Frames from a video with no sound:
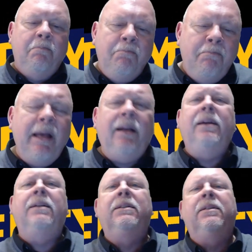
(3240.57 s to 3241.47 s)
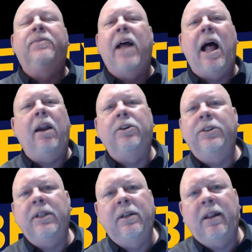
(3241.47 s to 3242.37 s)
millions of
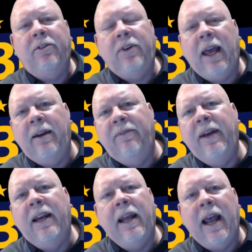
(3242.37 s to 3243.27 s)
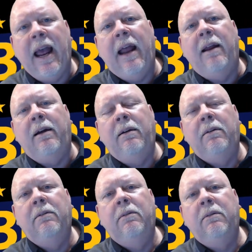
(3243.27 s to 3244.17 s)
dollars into the state of Indiana
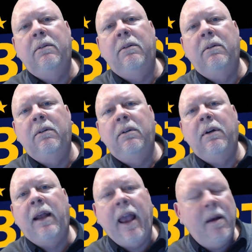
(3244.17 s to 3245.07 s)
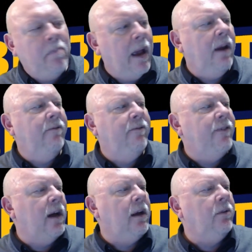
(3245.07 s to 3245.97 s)
campaign
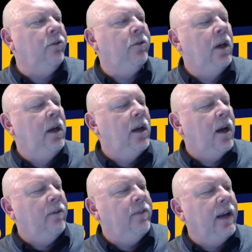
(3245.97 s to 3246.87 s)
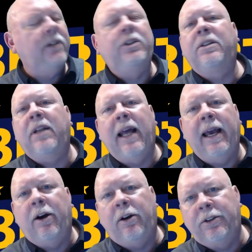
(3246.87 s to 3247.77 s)
funds of
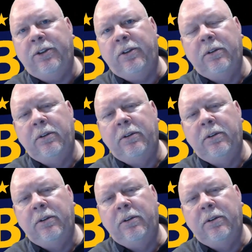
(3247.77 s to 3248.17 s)
legislators